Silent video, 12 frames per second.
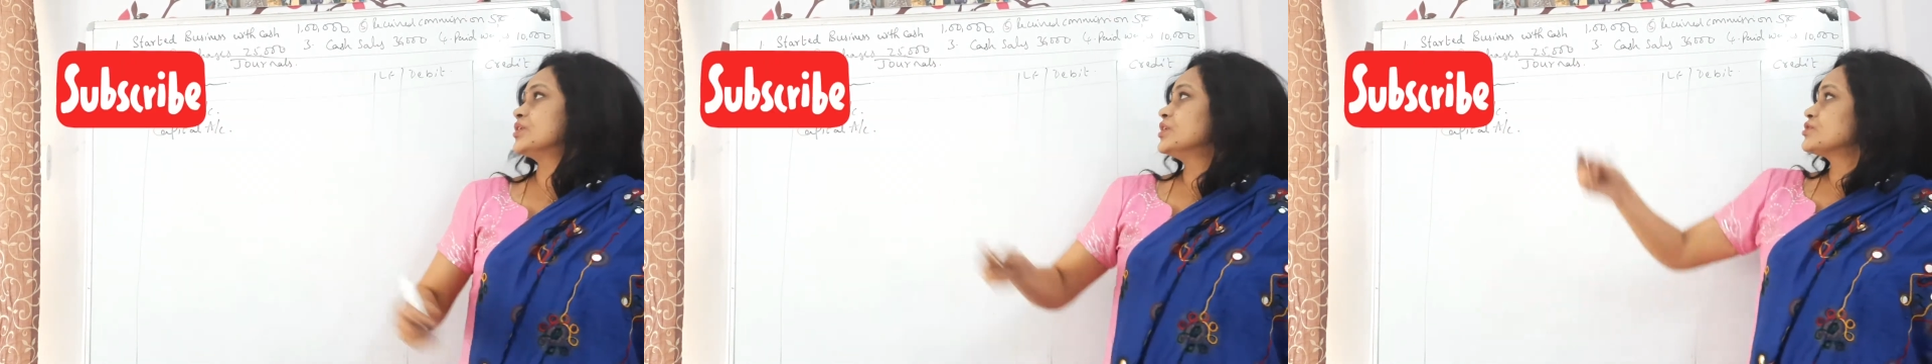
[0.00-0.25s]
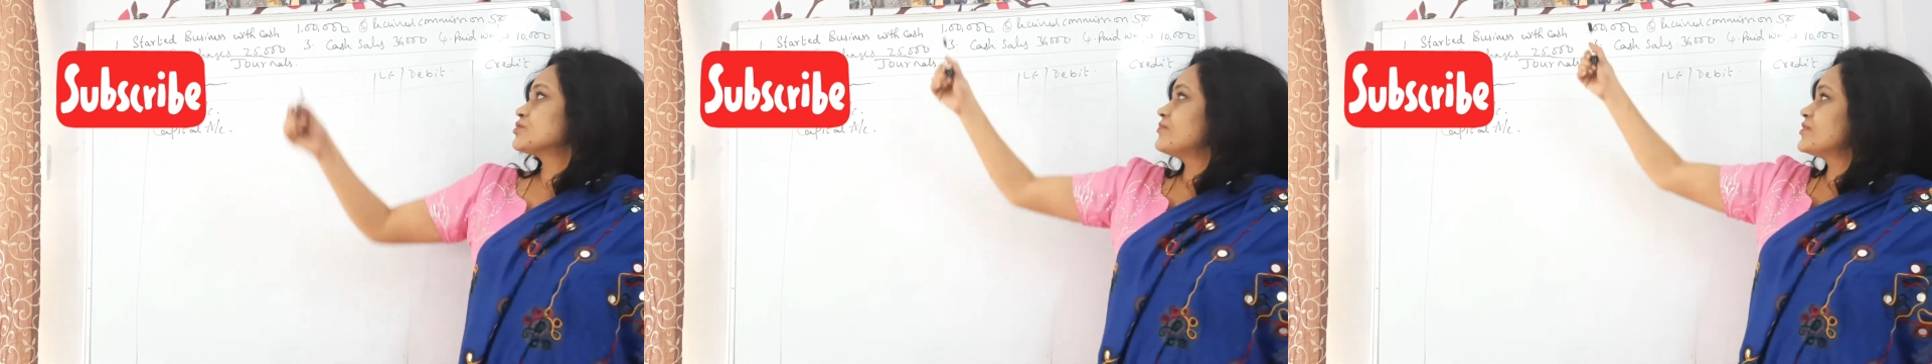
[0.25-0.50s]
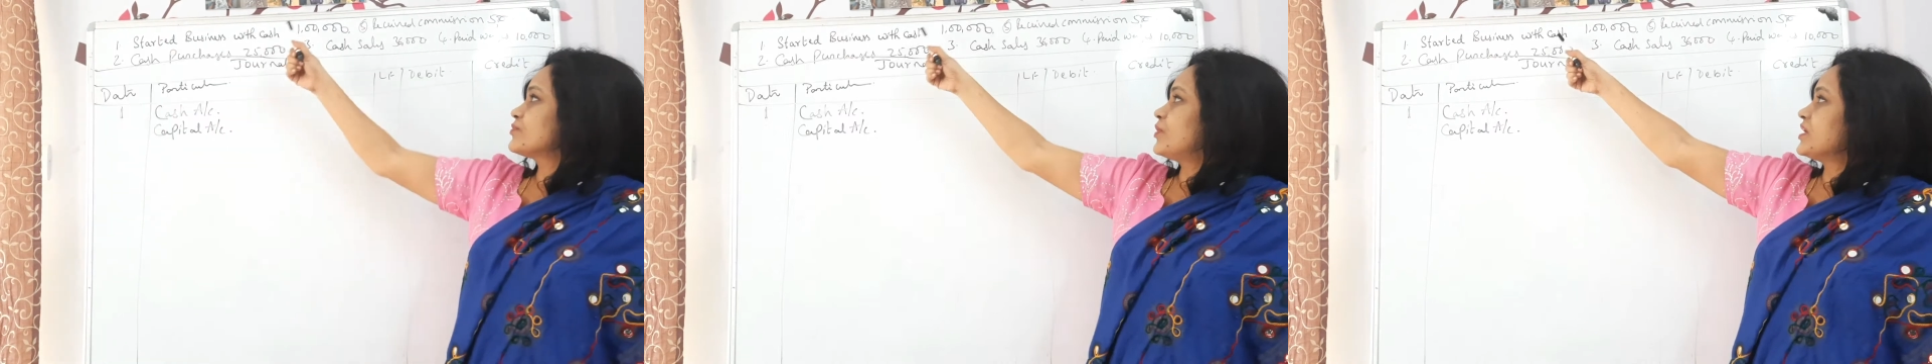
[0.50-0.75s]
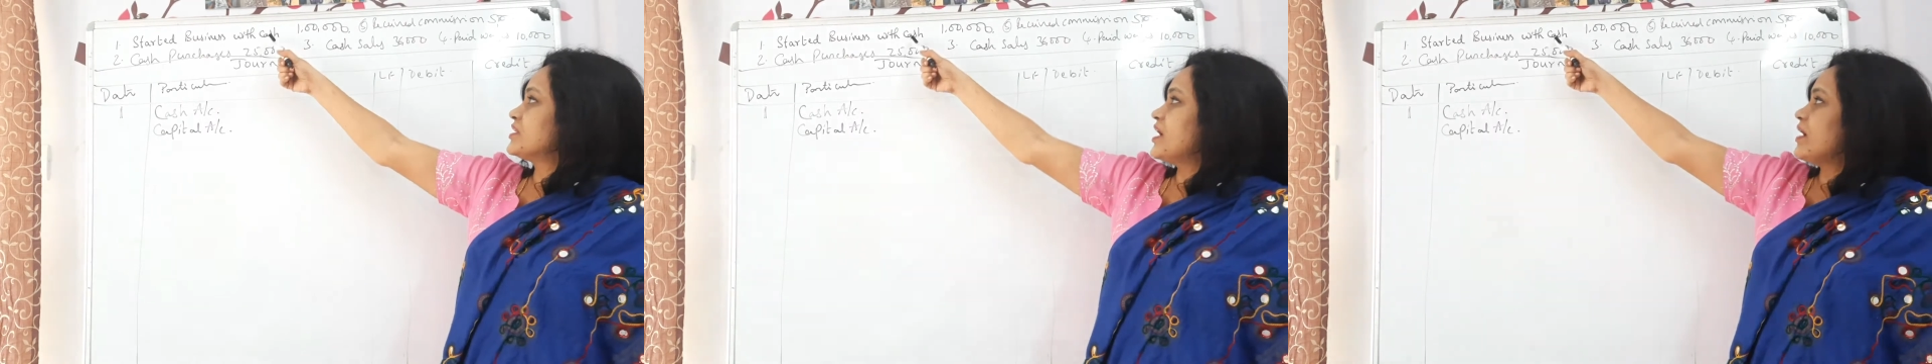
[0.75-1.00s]
So, with
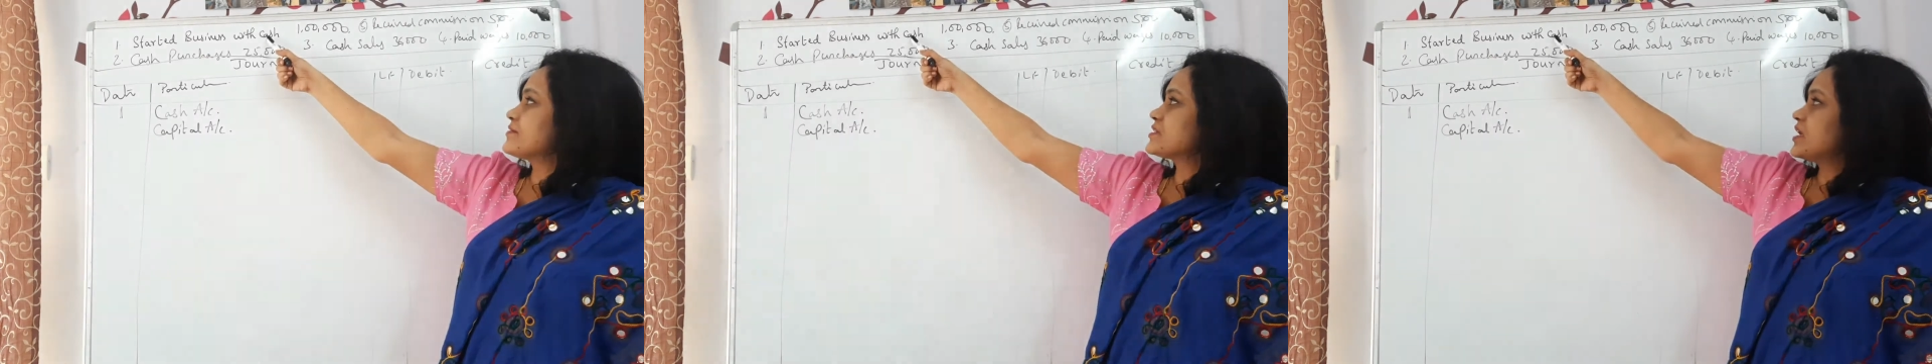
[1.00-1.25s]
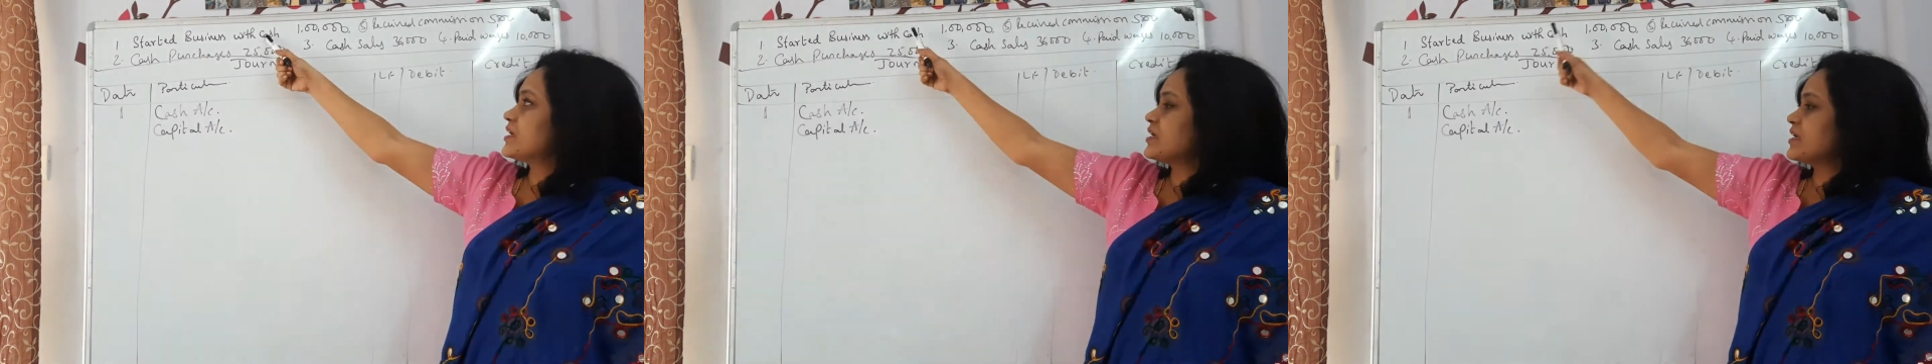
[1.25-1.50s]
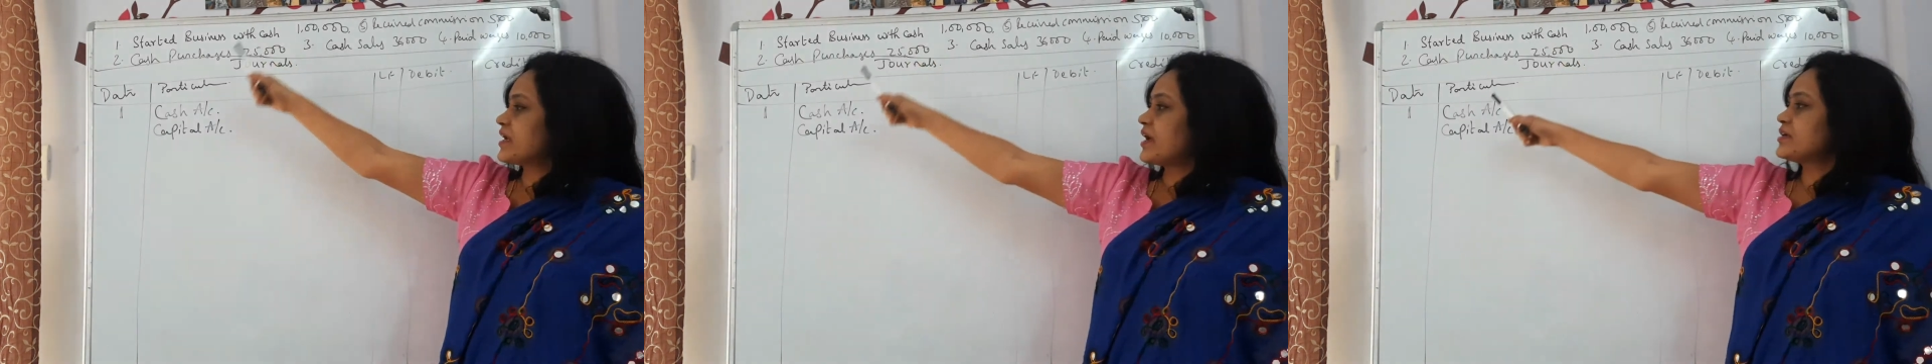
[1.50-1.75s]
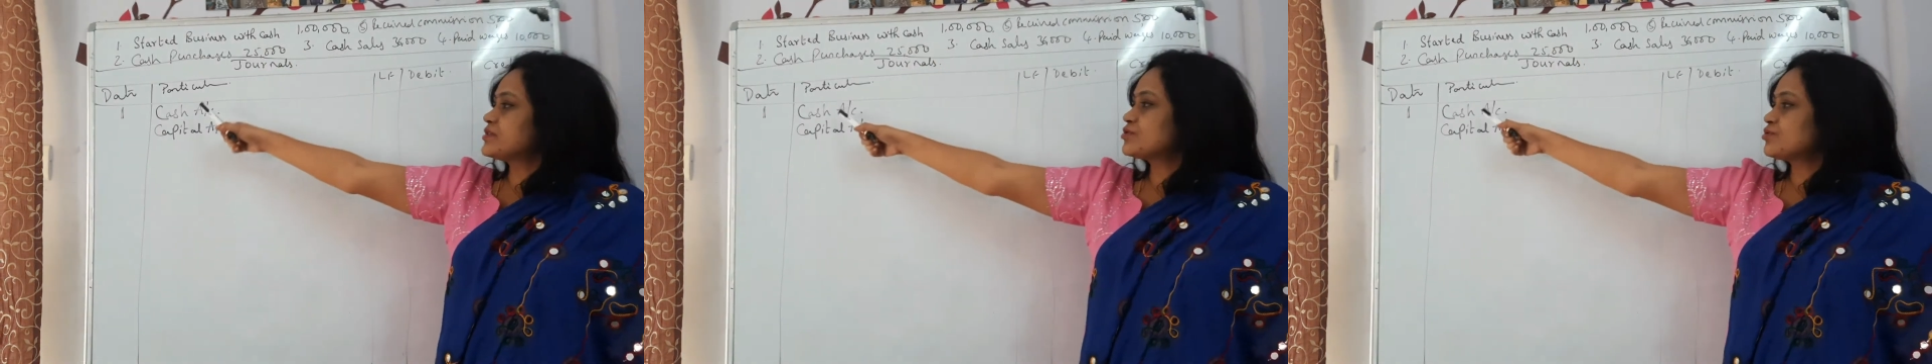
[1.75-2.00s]
what they have started
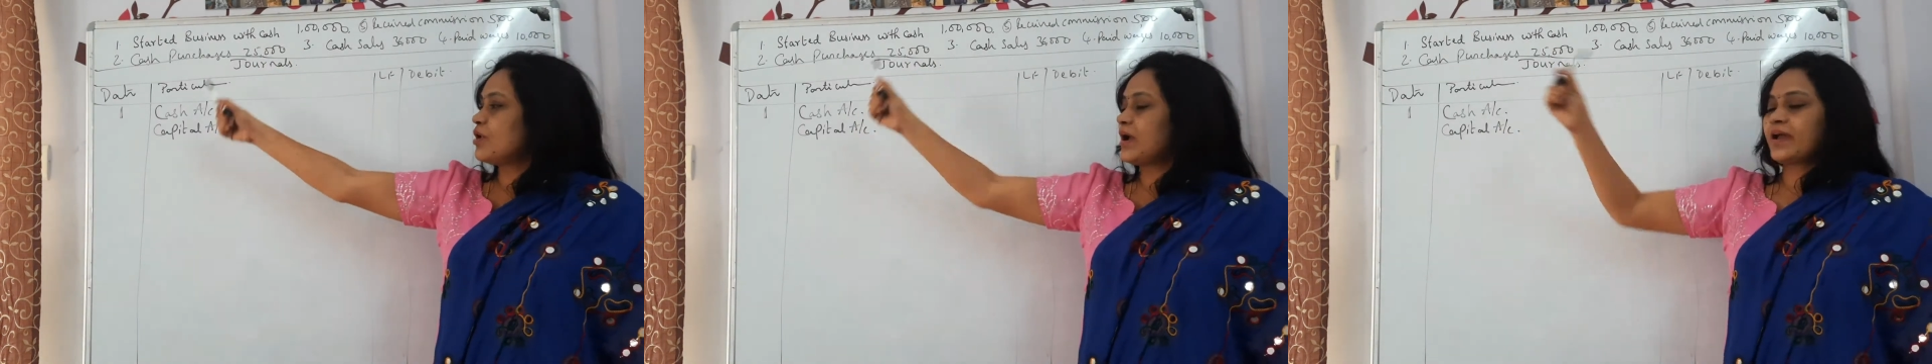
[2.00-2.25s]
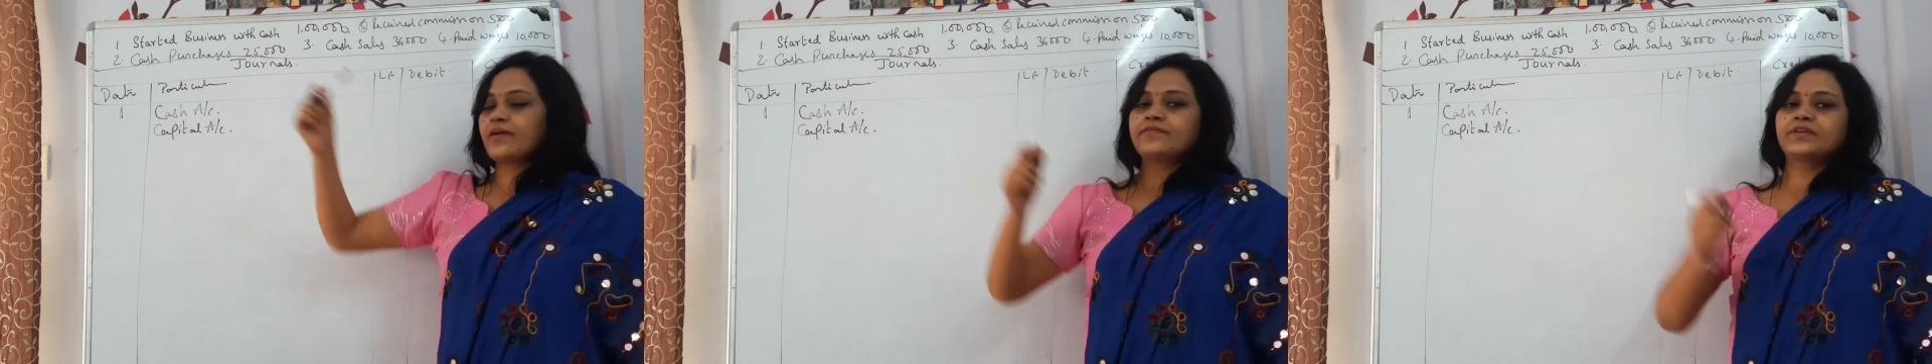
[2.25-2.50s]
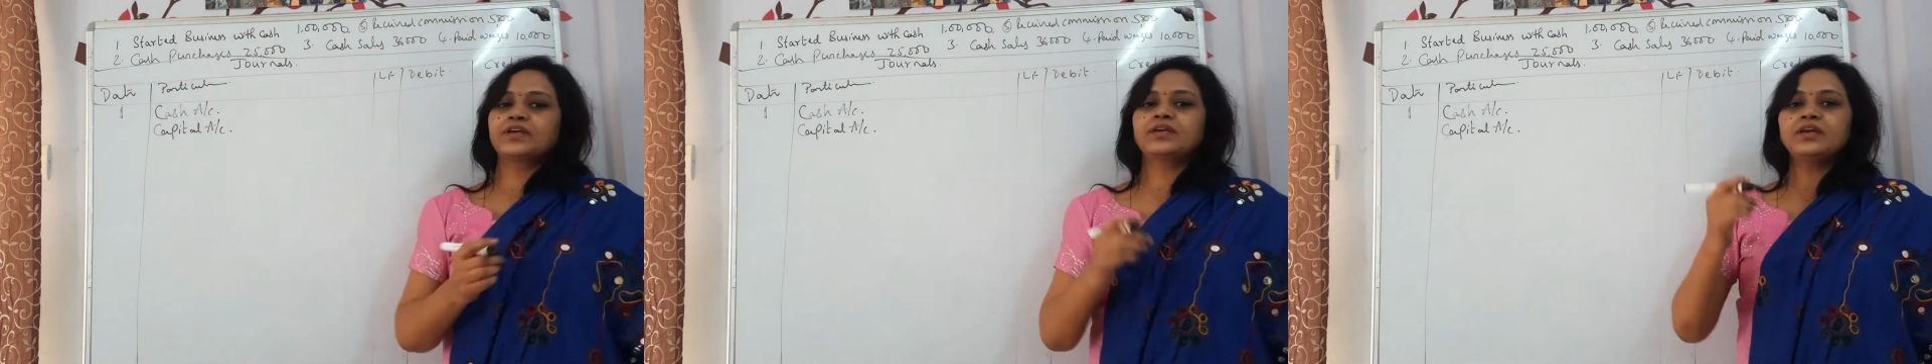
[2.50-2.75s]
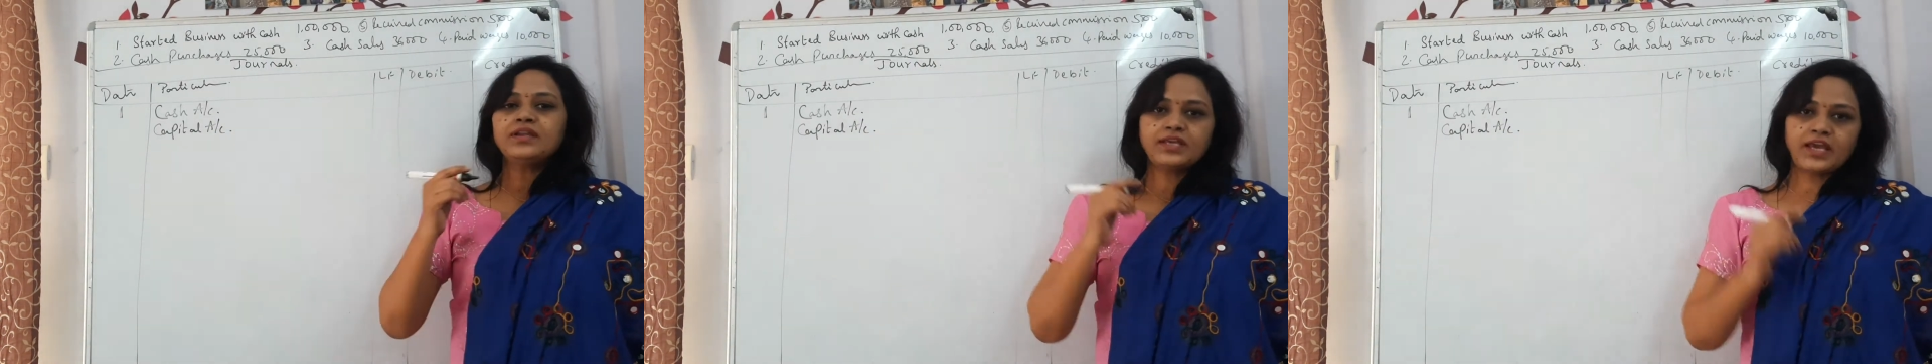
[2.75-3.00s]
cash, so I have
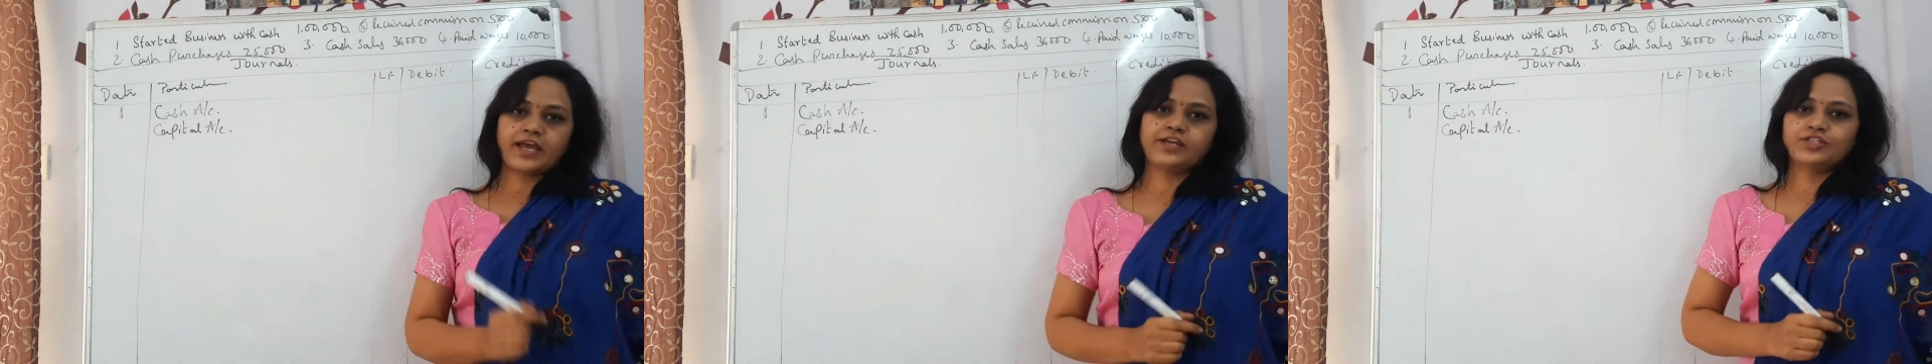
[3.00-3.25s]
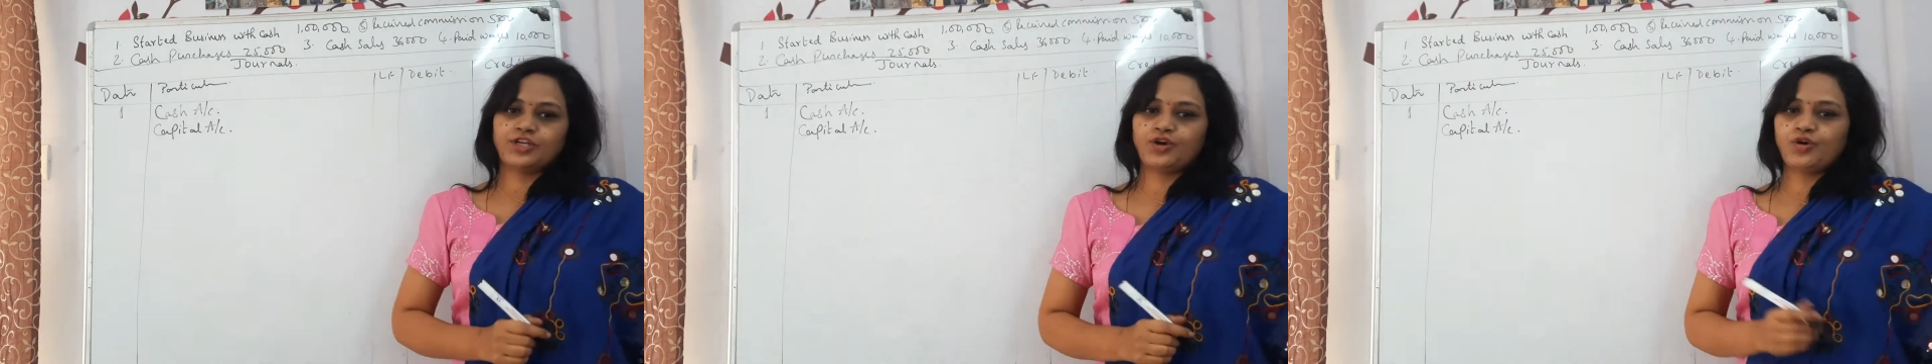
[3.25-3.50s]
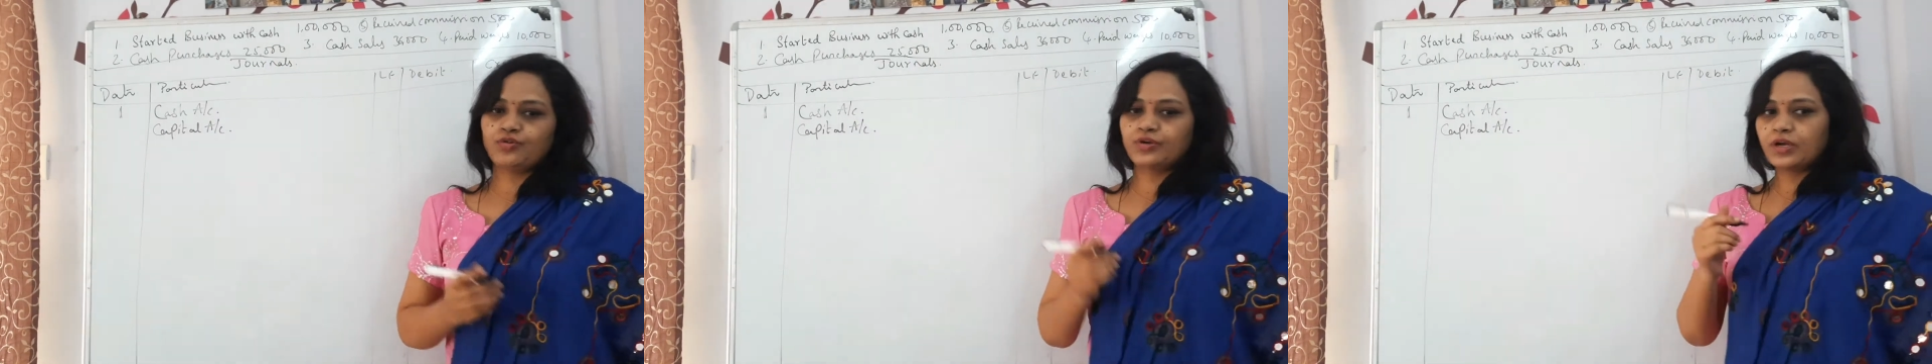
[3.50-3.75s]
taken cash account.